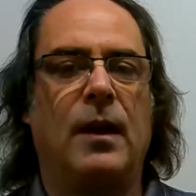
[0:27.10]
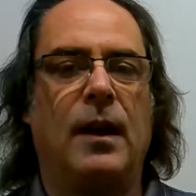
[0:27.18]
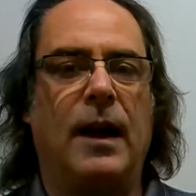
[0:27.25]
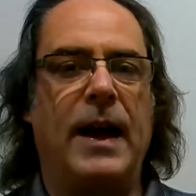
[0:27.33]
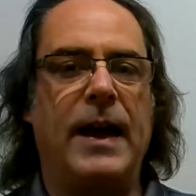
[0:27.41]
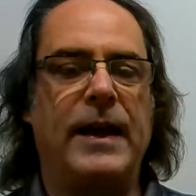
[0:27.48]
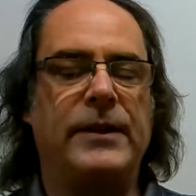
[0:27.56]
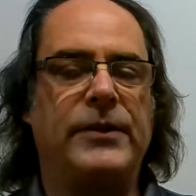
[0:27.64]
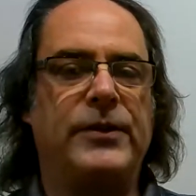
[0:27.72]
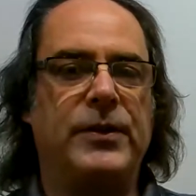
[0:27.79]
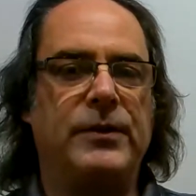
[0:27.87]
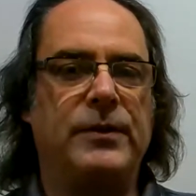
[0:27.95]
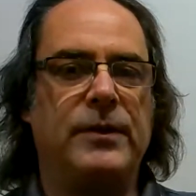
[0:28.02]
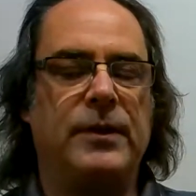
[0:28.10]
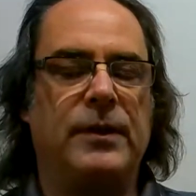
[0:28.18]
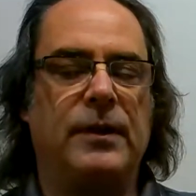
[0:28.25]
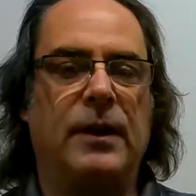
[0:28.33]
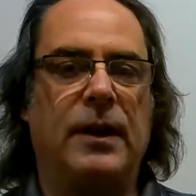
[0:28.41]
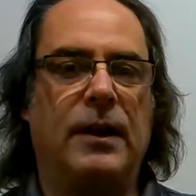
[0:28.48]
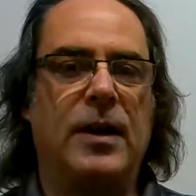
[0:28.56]
I had a student
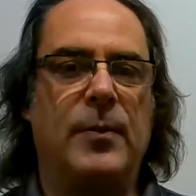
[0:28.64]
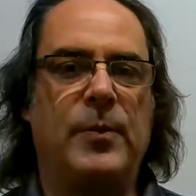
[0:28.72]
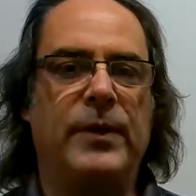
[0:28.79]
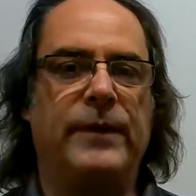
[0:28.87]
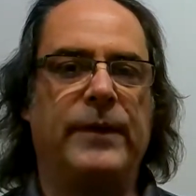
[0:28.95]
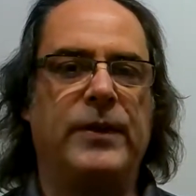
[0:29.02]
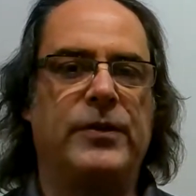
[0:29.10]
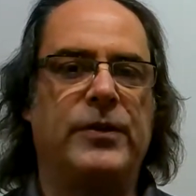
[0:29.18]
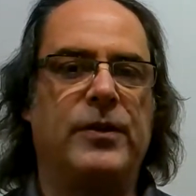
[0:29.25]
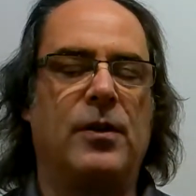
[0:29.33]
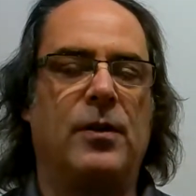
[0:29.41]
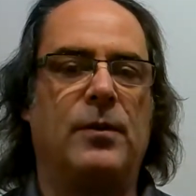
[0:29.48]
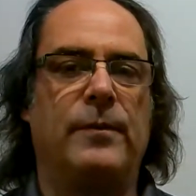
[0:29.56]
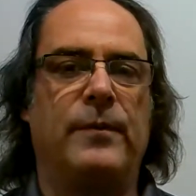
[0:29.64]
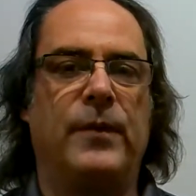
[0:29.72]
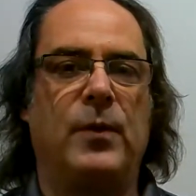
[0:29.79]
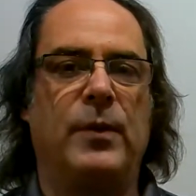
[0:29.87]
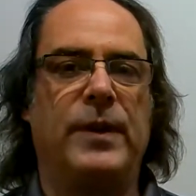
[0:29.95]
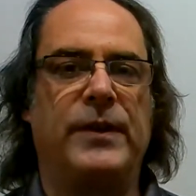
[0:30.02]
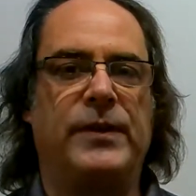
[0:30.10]
a couple of years ago
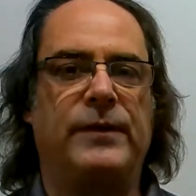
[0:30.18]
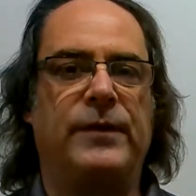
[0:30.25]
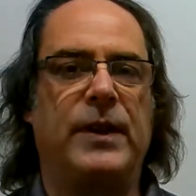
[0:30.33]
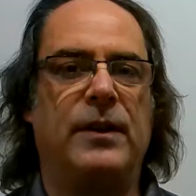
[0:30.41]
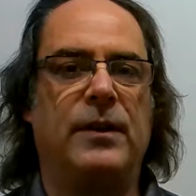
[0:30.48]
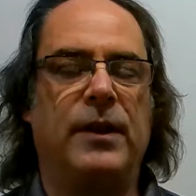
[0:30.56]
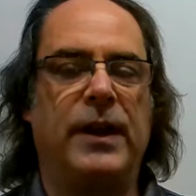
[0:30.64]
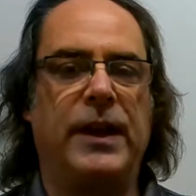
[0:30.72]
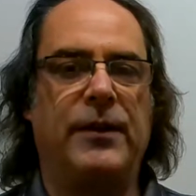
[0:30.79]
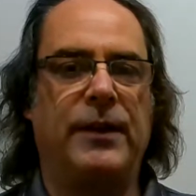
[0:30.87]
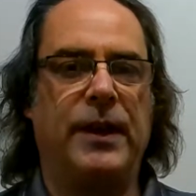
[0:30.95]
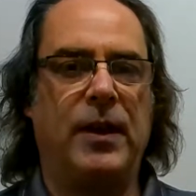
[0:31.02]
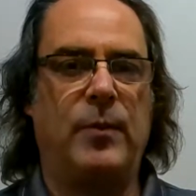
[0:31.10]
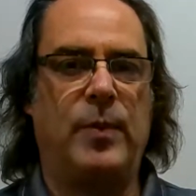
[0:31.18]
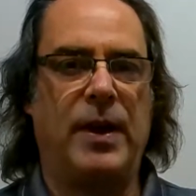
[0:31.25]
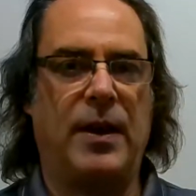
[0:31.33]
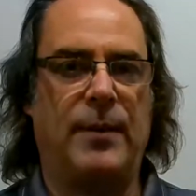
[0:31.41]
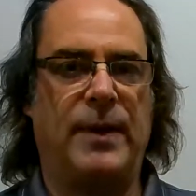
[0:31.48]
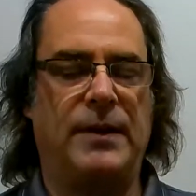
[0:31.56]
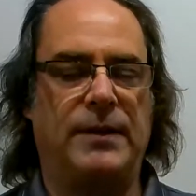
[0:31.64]
with a severe hearing
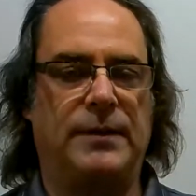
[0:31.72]
impairment.